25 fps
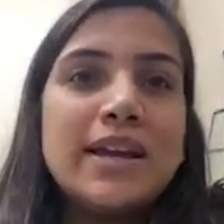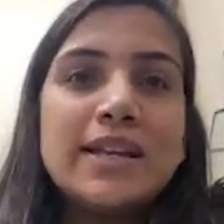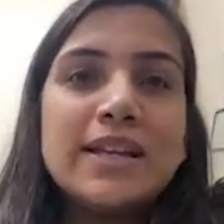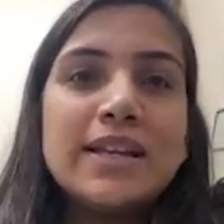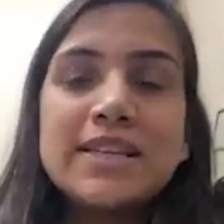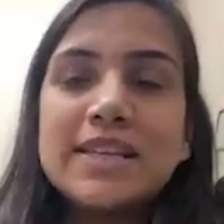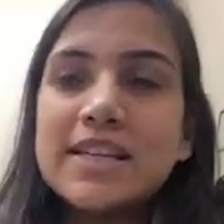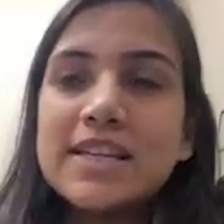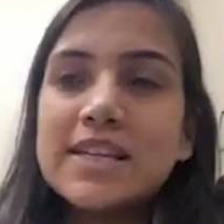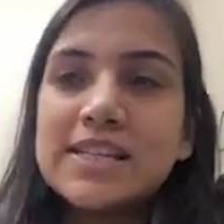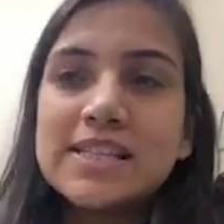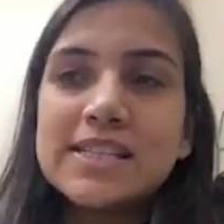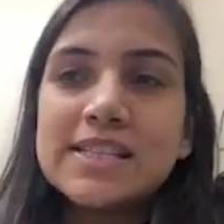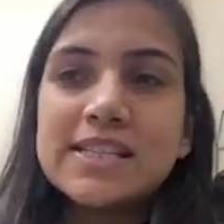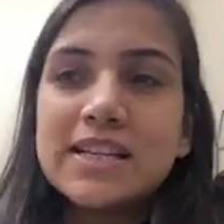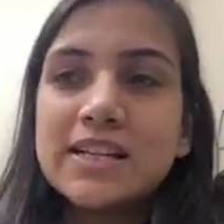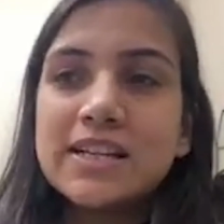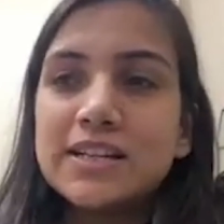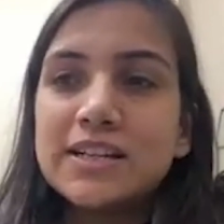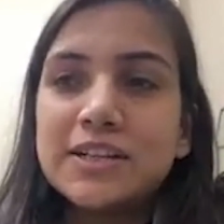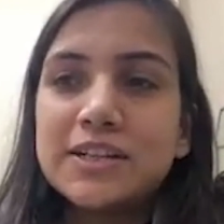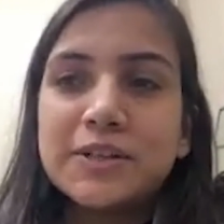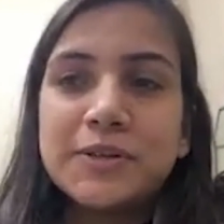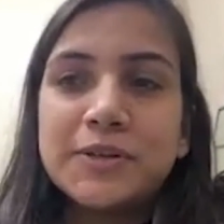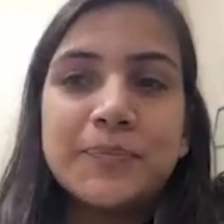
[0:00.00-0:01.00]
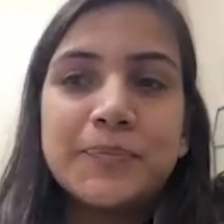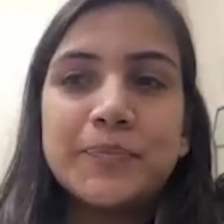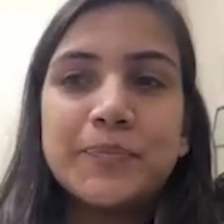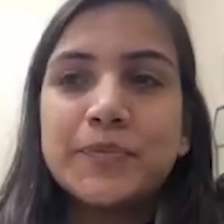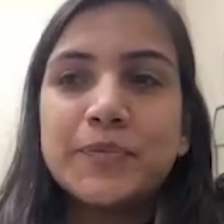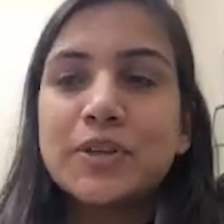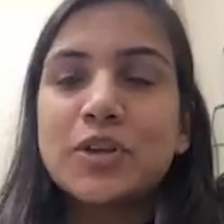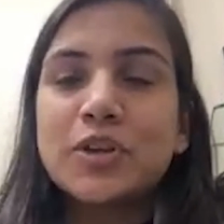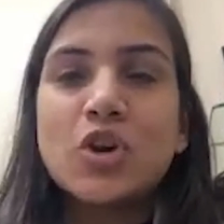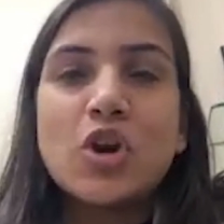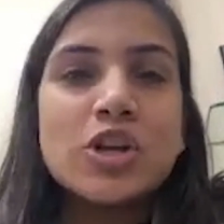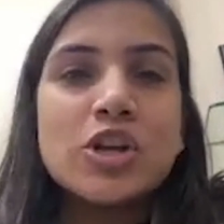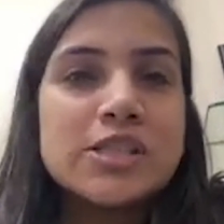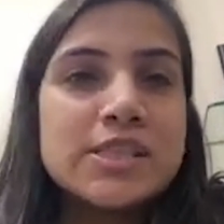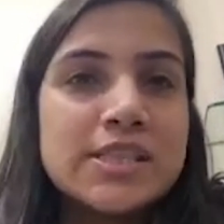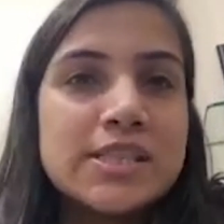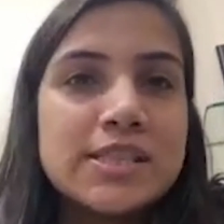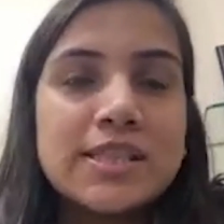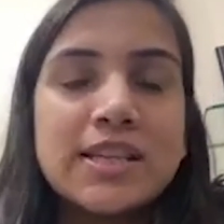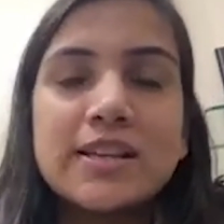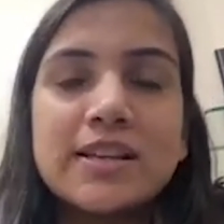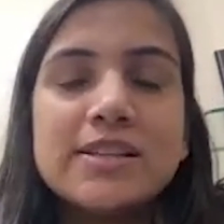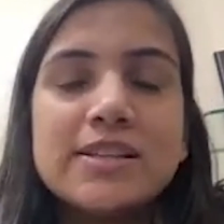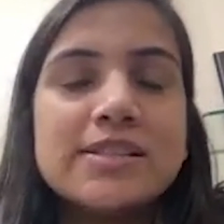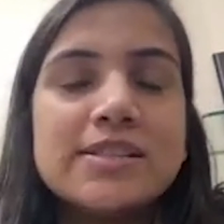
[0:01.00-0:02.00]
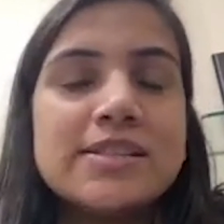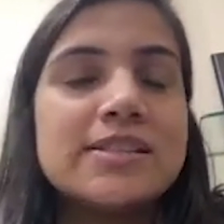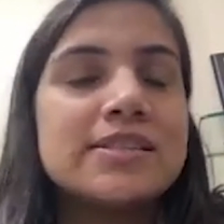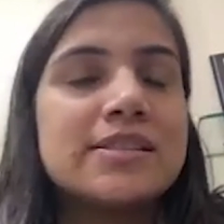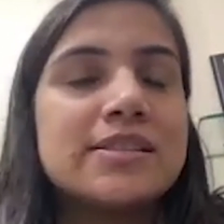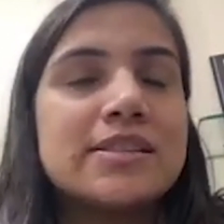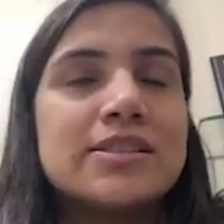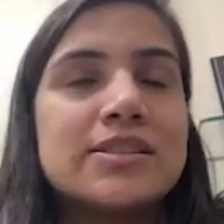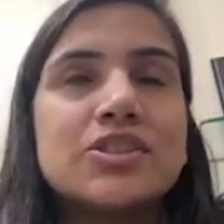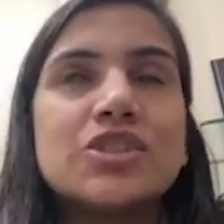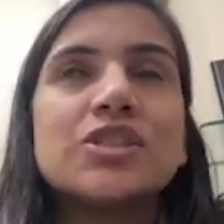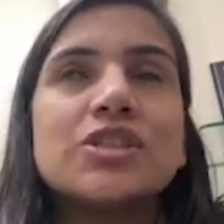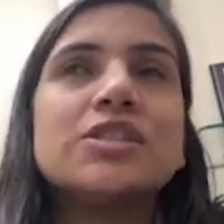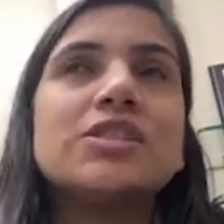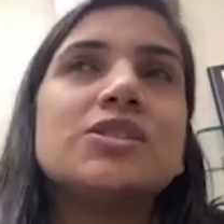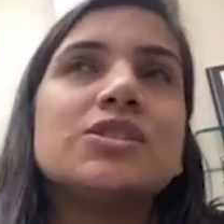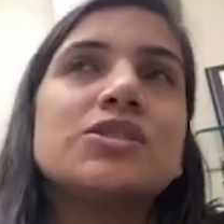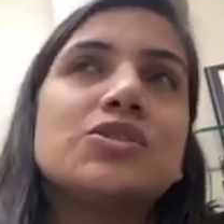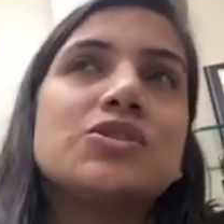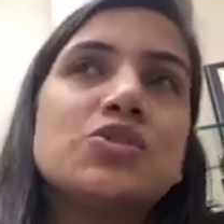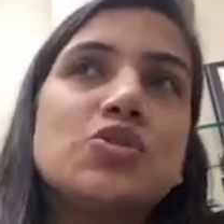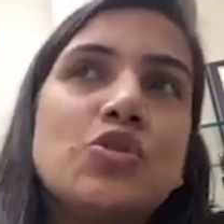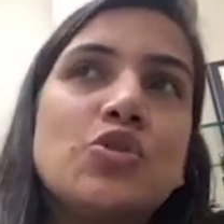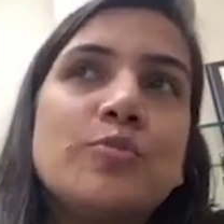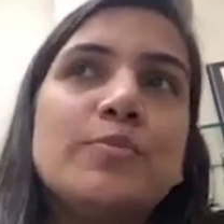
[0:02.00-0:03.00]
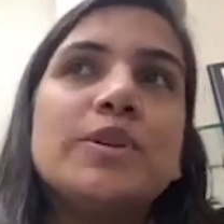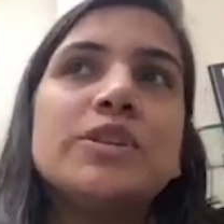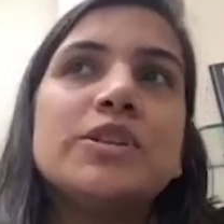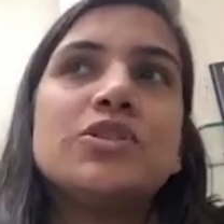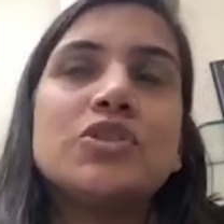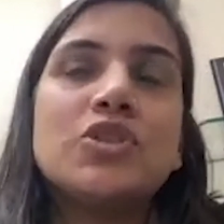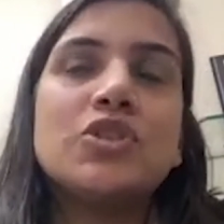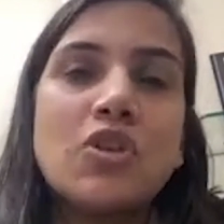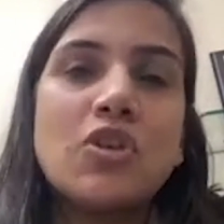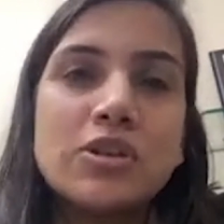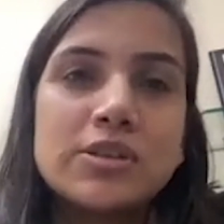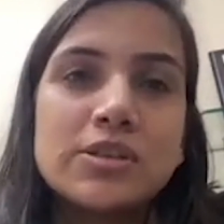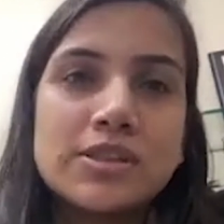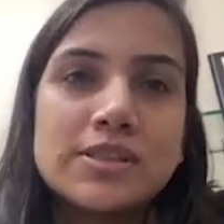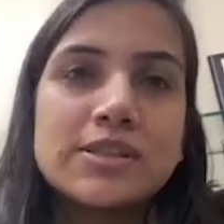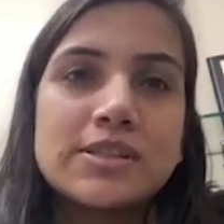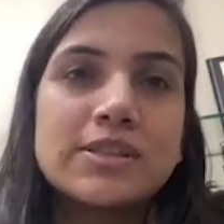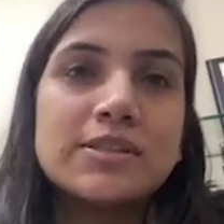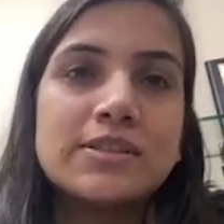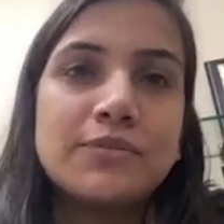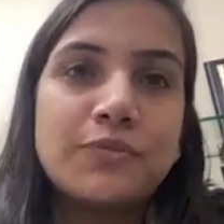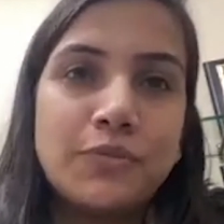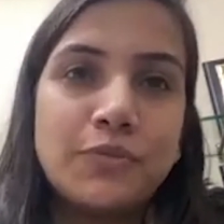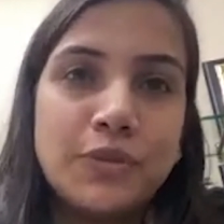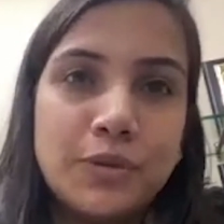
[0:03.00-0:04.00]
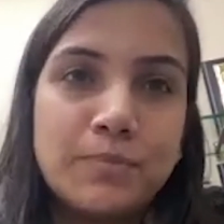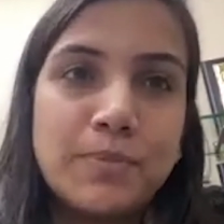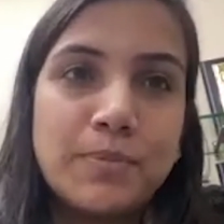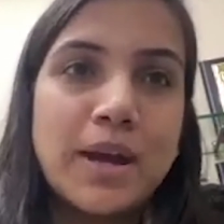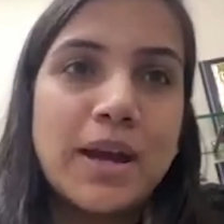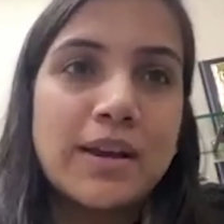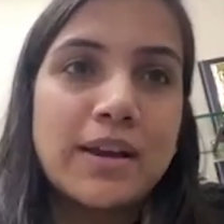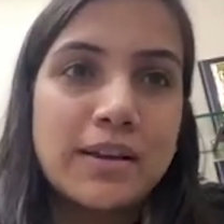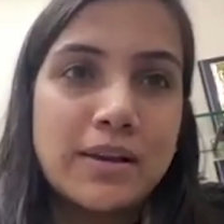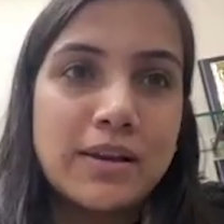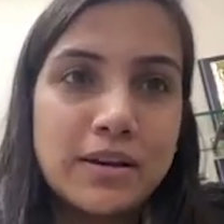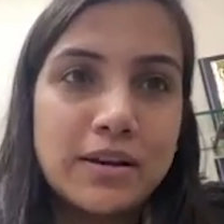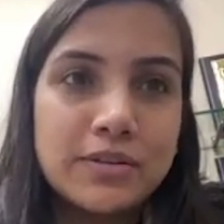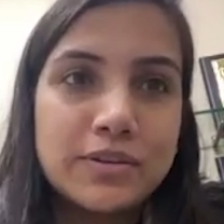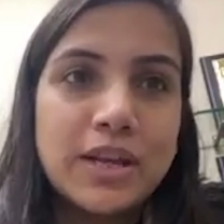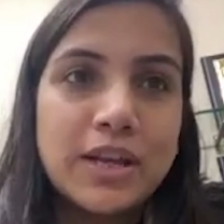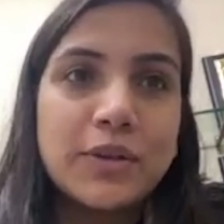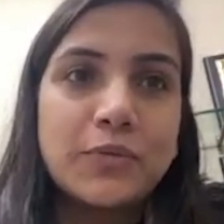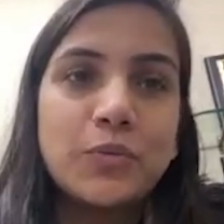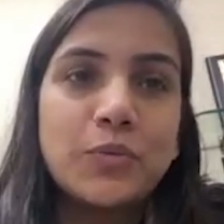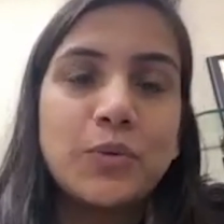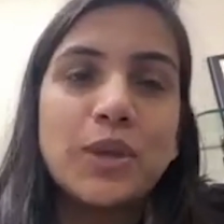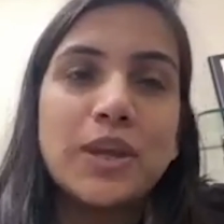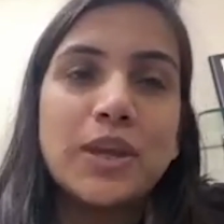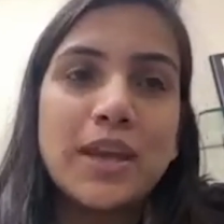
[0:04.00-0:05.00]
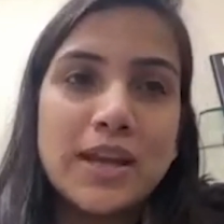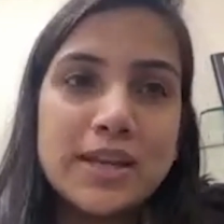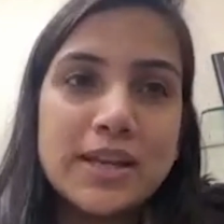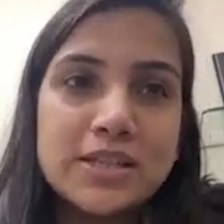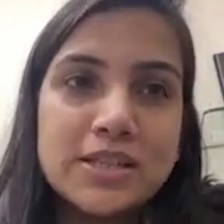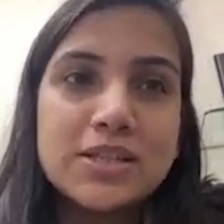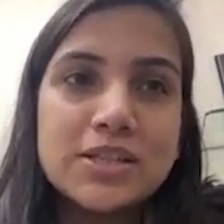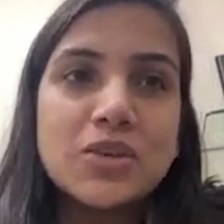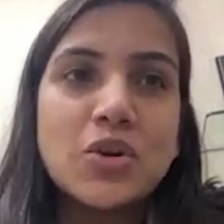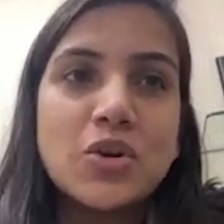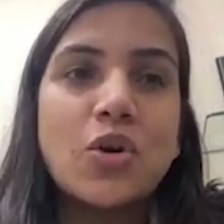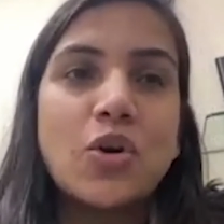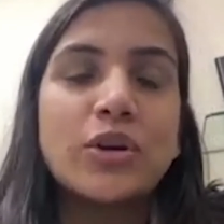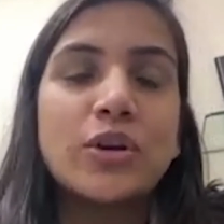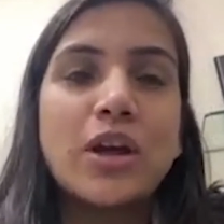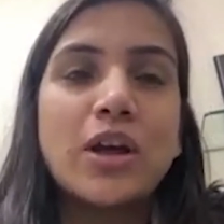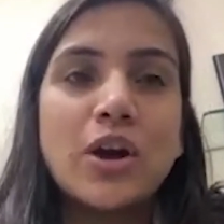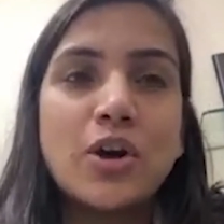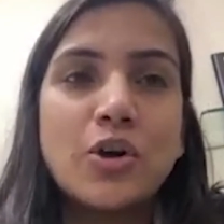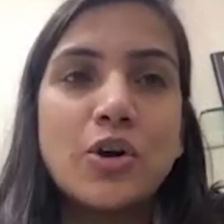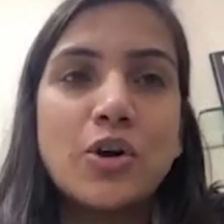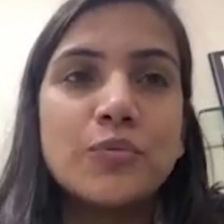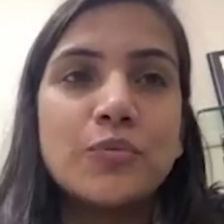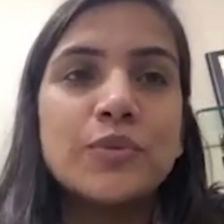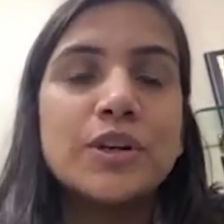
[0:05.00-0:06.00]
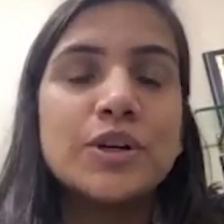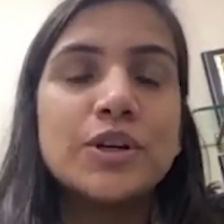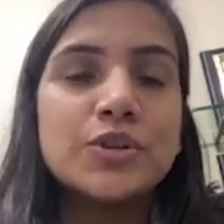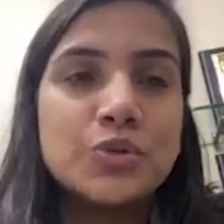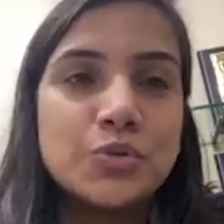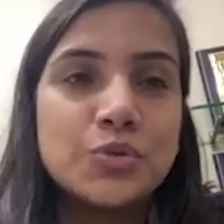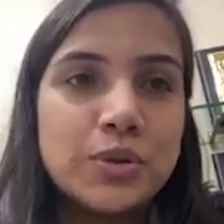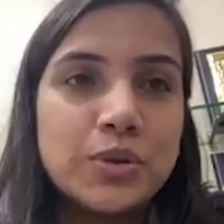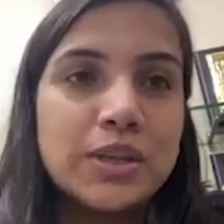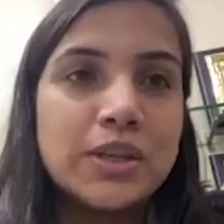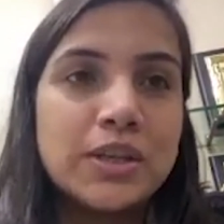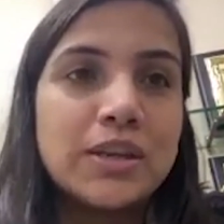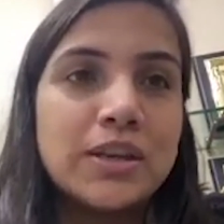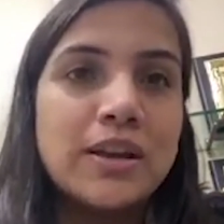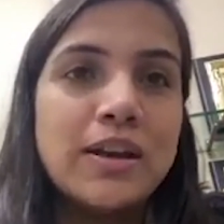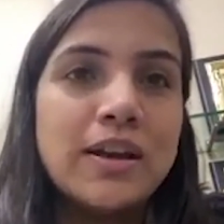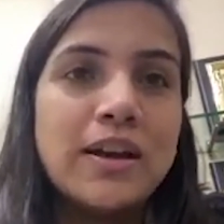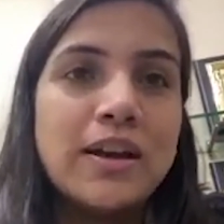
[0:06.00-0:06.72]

it is um, there is just so much constant feedback hmm. that we get on how we are doing